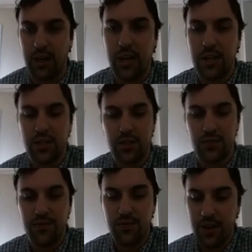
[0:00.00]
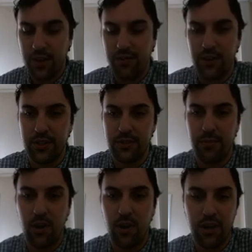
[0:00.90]
So it's very, very
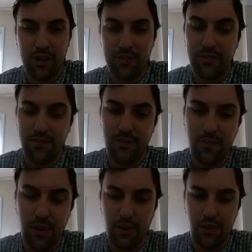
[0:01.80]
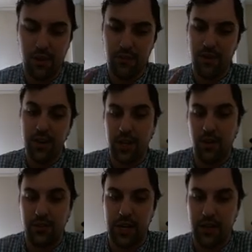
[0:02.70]
small and very
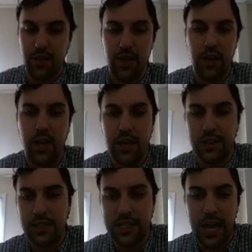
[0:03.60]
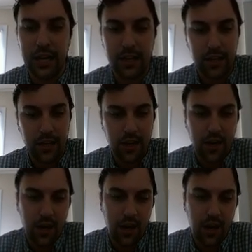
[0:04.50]
gote in the attack.
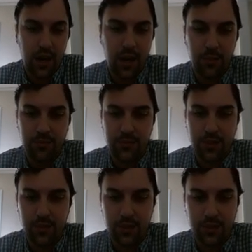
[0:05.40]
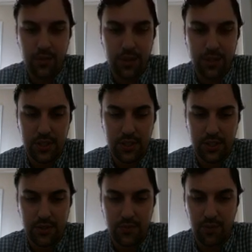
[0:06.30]
So it's too easy
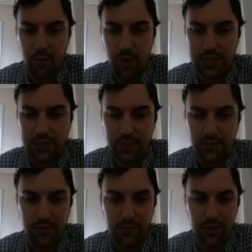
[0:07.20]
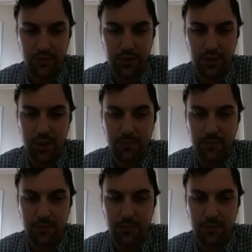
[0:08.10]
for white to live if you do that.